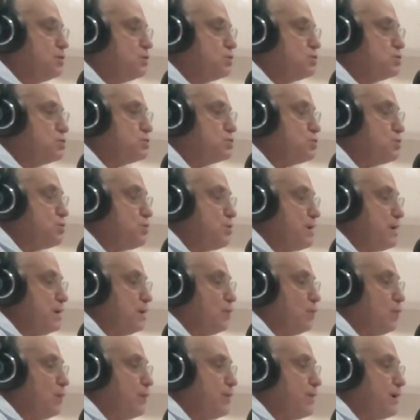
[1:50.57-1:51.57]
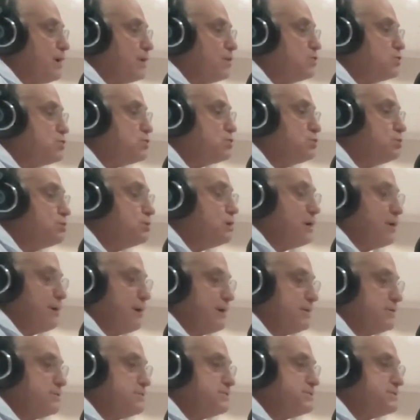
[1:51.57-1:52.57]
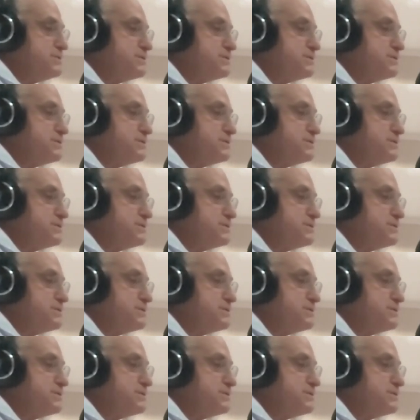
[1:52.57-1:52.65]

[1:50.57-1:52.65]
to then, when they do go out to